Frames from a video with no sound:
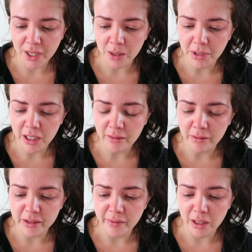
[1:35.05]
I bet he
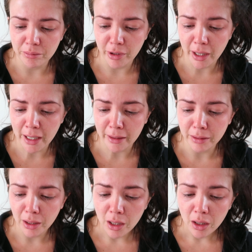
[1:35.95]
feels very
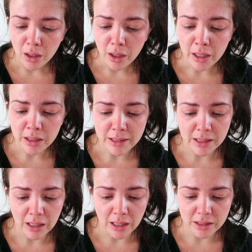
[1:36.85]
proud and
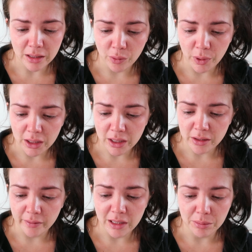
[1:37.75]
discuss the
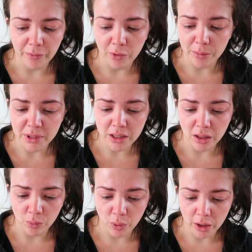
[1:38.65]
quickness of his performance to
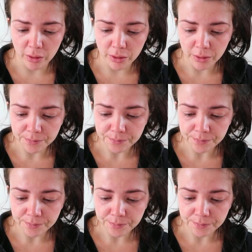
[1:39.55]
the world.